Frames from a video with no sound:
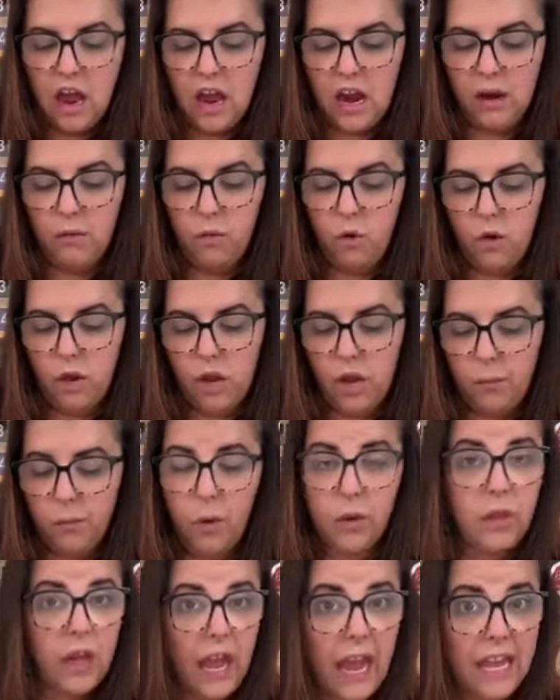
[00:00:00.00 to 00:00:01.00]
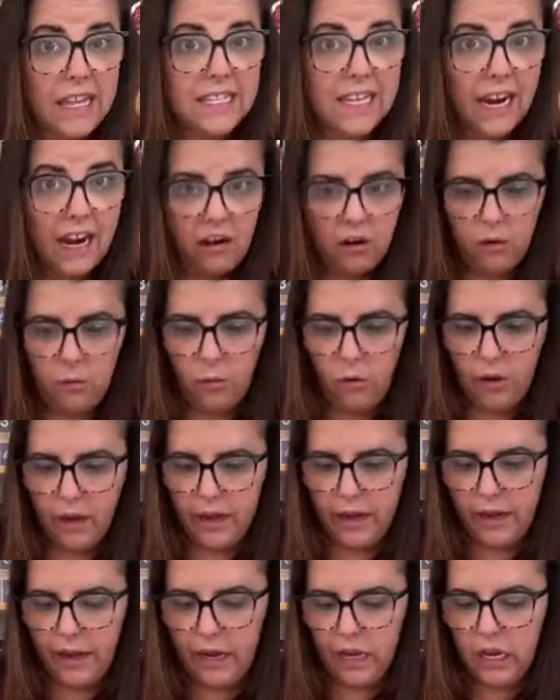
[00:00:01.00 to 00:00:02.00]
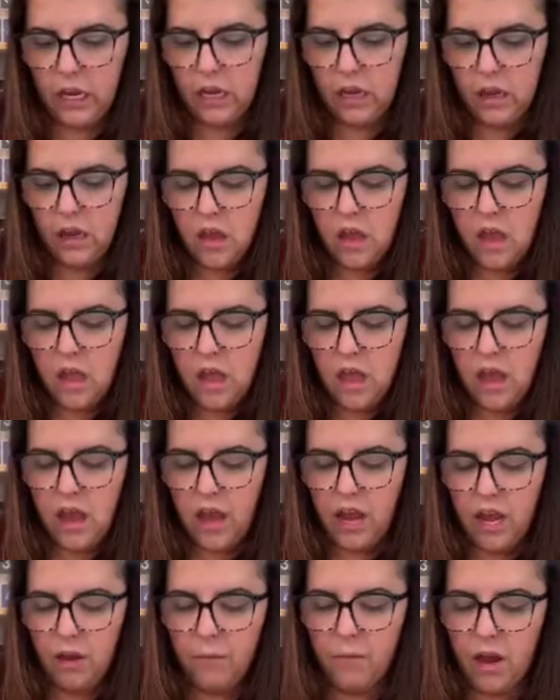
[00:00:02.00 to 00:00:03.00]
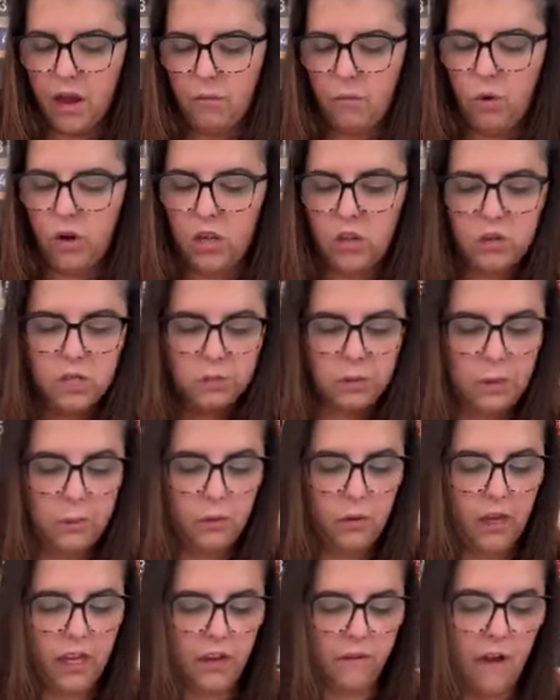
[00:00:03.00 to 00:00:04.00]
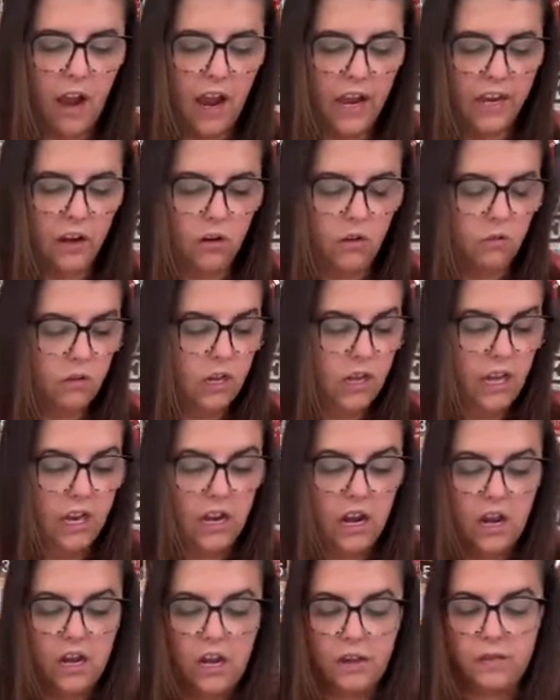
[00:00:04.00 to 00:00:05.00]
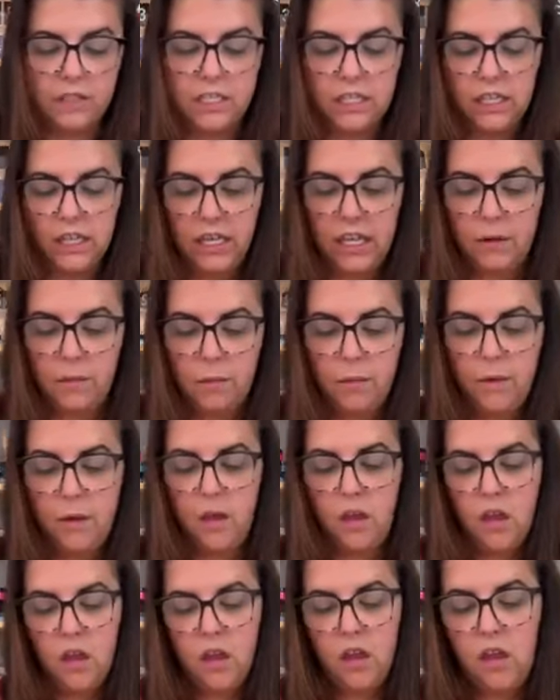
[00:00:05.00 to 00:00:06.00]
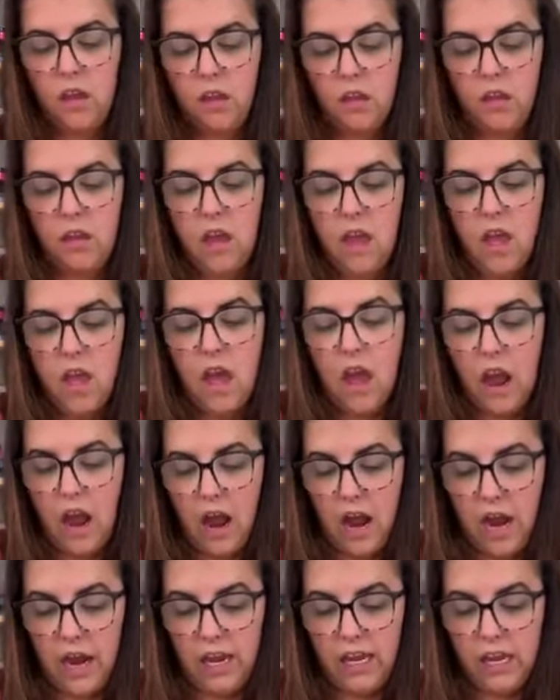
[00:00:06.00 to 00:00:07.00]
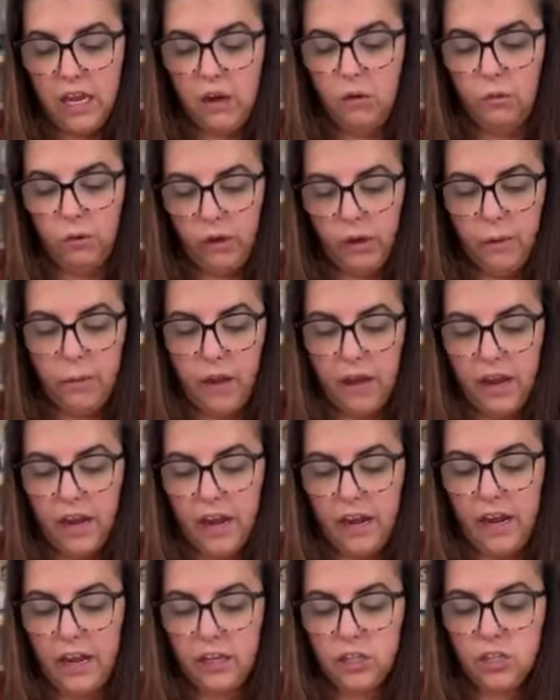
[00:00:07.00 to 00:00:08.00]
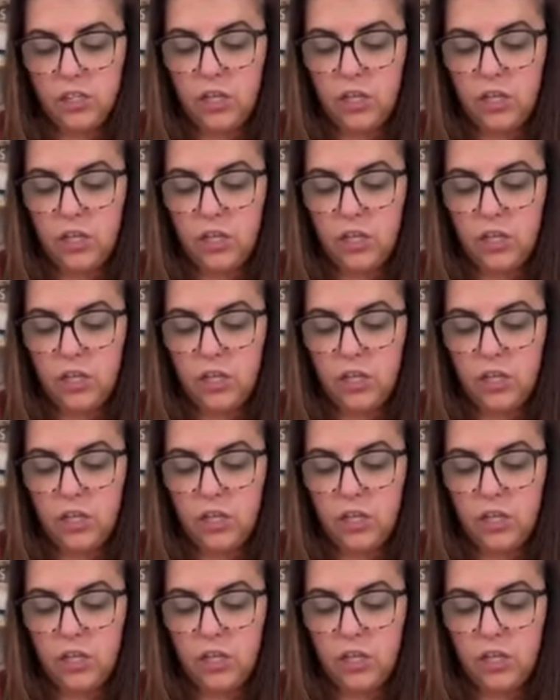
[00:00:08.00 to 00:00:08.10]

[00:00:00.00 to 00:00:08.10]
I woke up with a terrible headache. I'm one of those people, like, if I don't get enough sleep, I get a really bad headache.